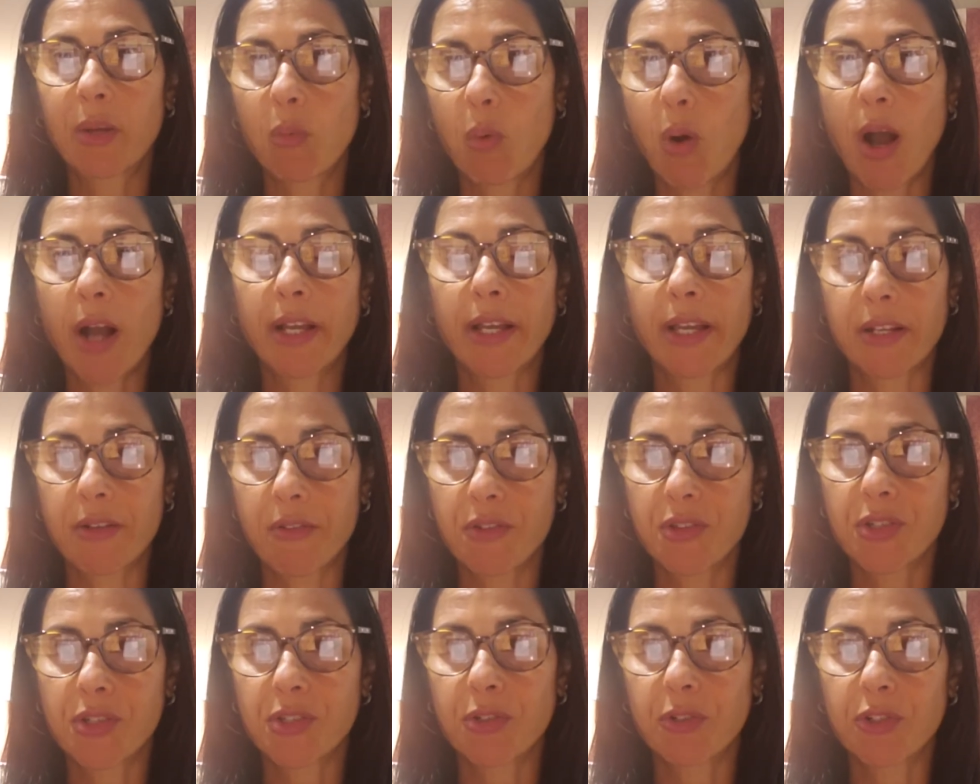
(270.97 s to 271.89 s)
walk out of the
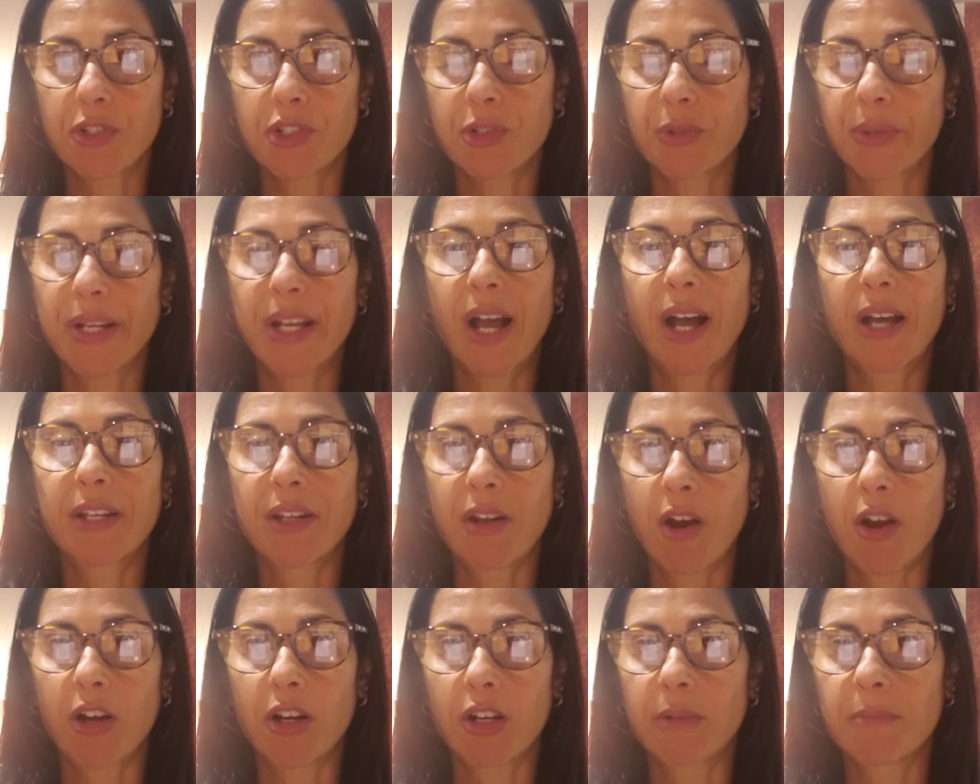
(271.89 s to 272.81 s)
surgery
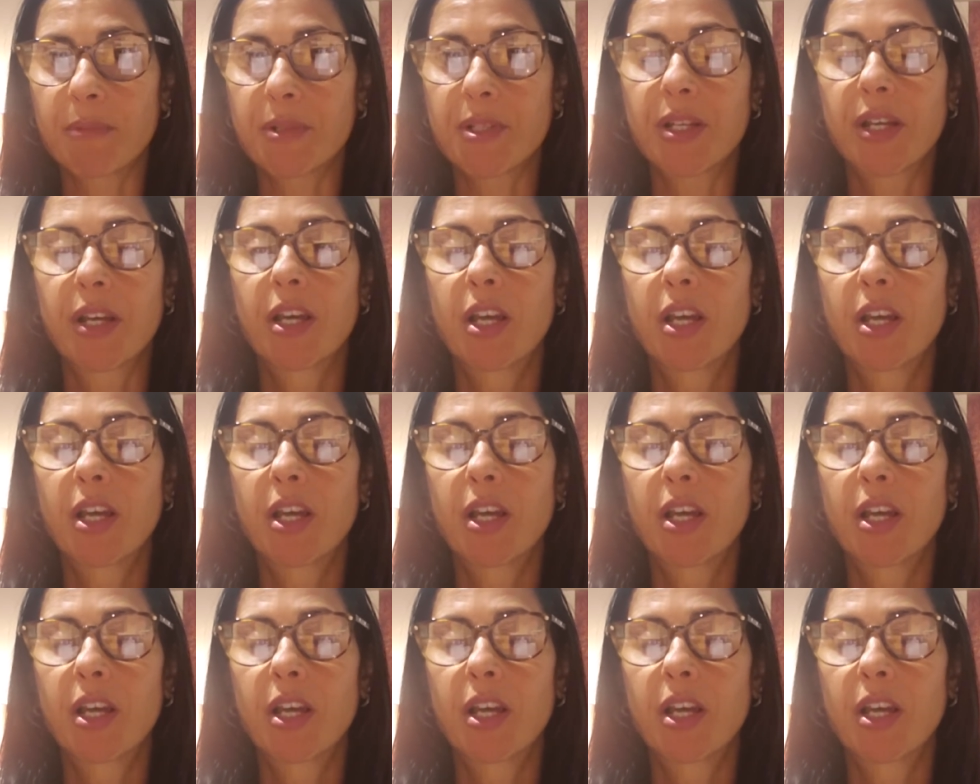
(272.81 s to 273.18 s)
unharmed